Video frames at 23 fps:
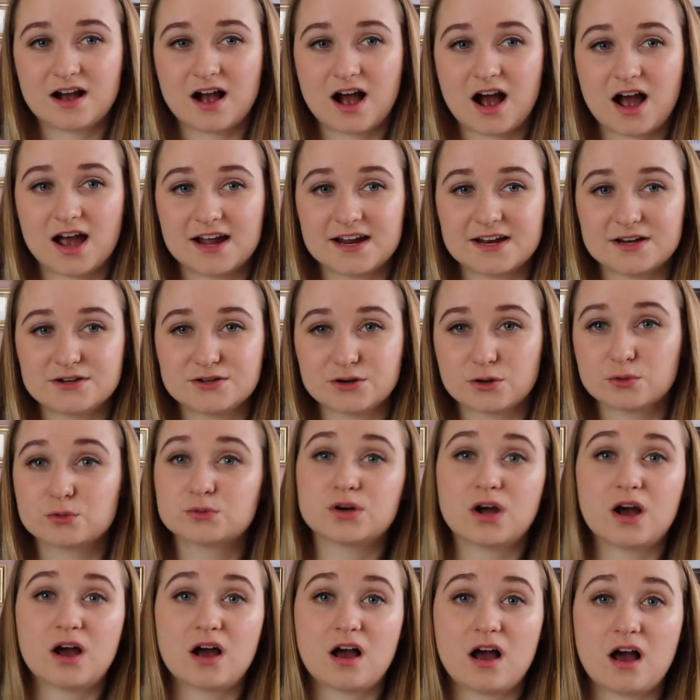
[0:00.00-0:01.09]
I
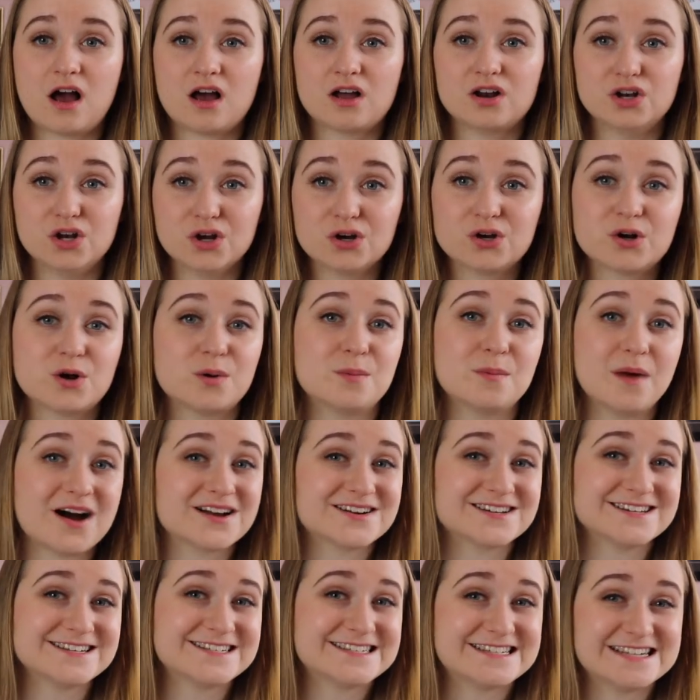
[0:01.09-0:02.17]
don't look
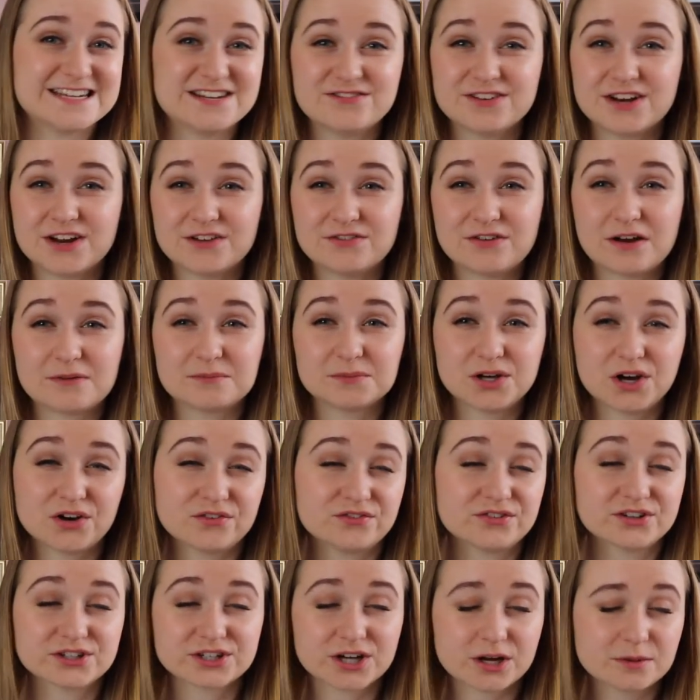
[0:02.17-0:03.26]
modest even if I'm
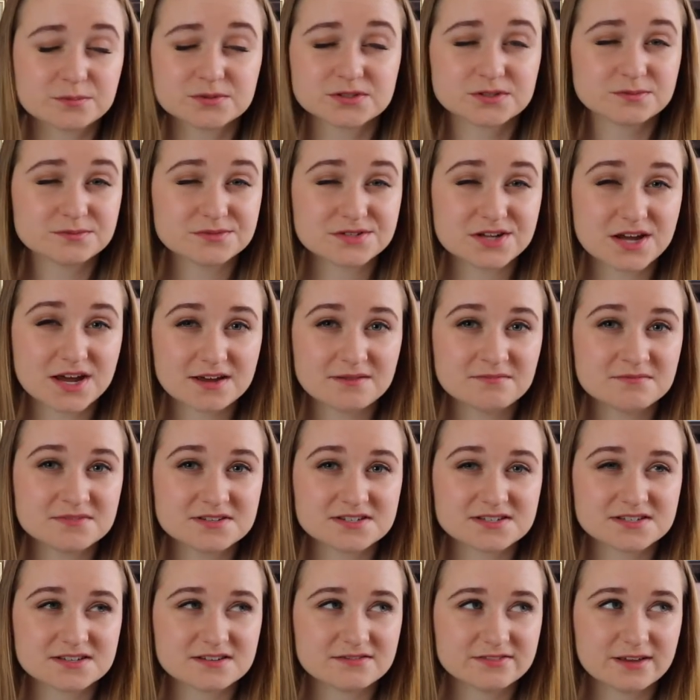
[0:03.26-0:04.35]
covered up
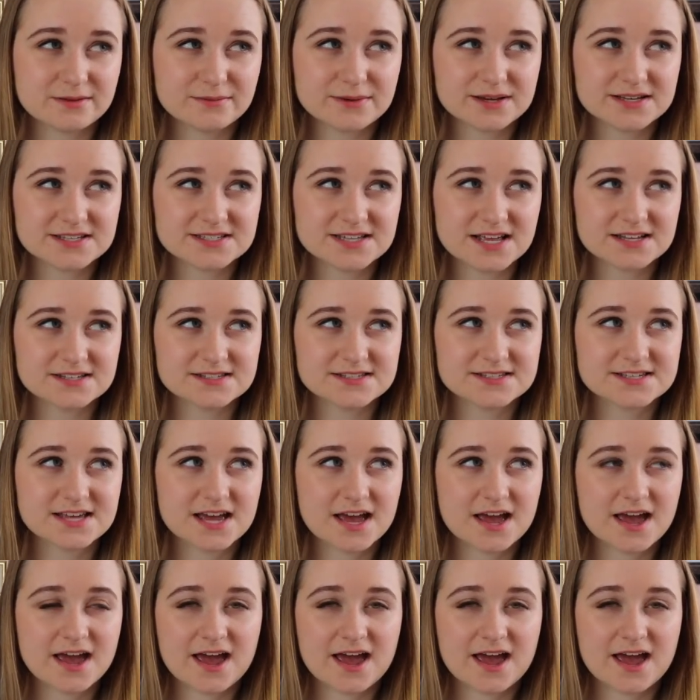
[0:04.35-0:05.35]
sometimes, if that makes sense,